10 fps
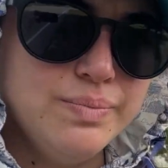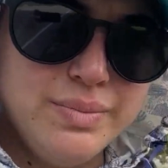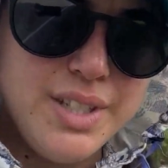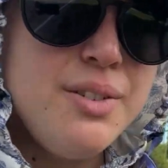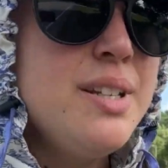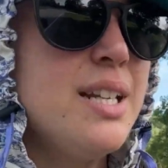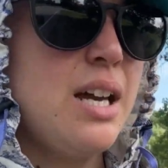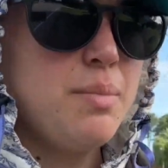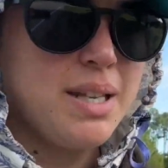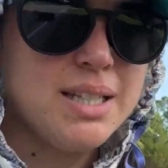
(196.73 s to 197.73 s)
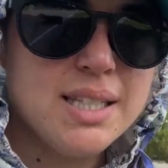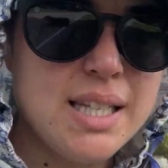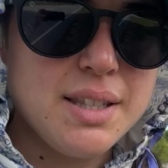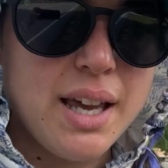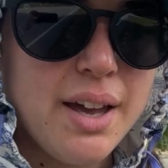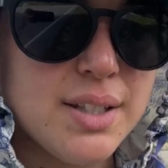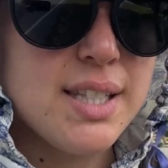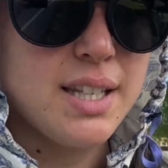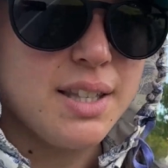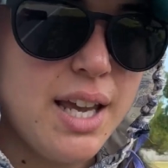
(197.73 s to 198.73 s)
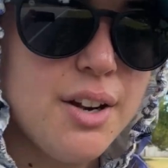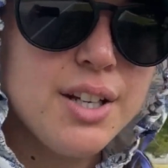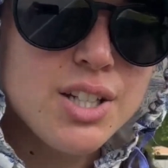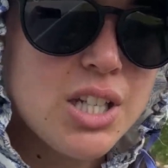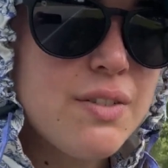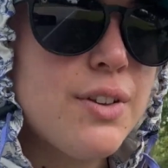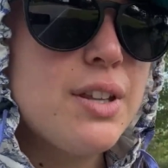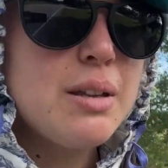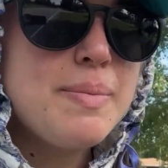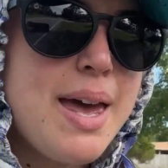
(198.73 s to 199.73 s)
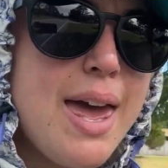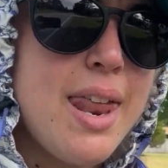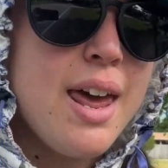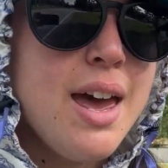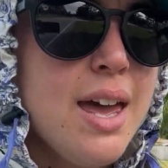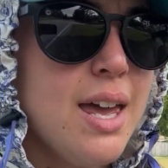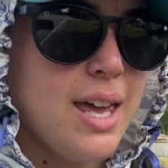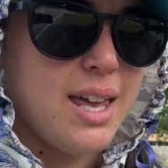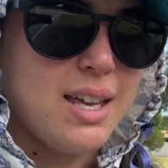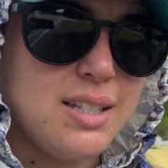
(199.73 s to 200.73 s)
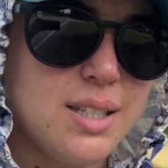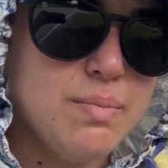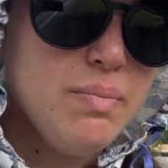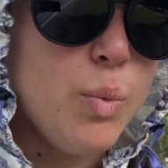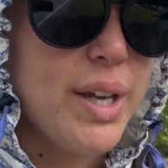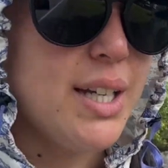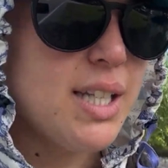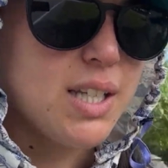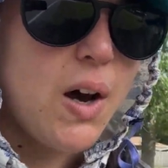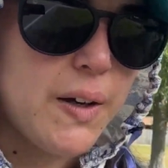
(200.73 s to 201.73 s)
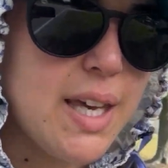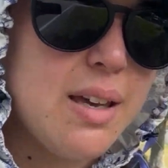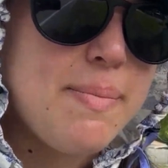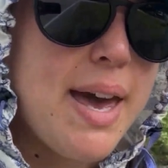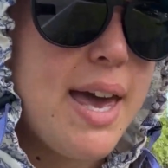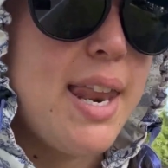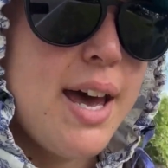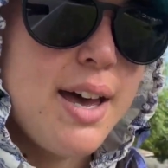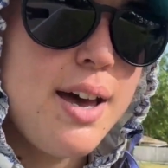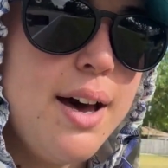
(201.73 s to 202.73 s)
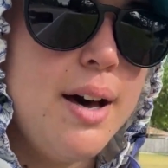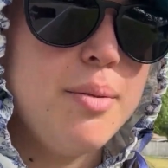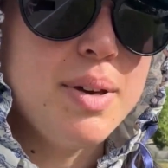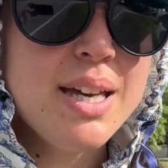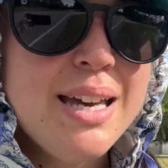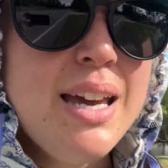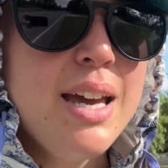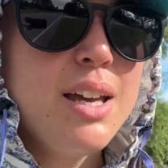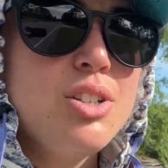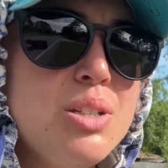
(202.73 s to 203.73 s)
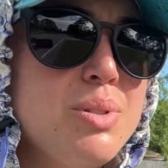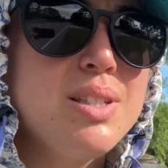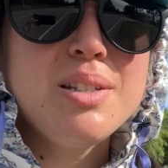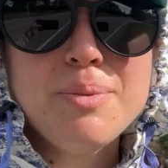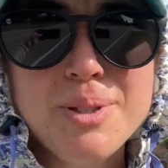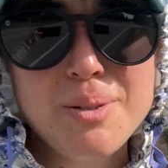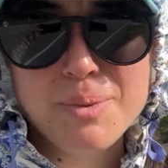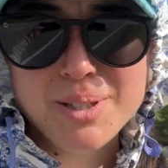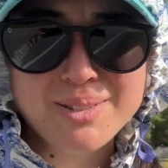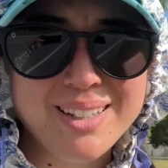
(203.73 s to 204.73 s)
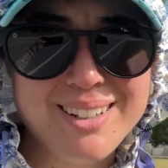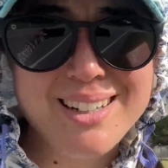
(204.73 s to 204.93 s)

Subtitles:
Do you need to come in and sit in the air conditioning for a little bit? And we got to talking a bit, and she was super, super sweet.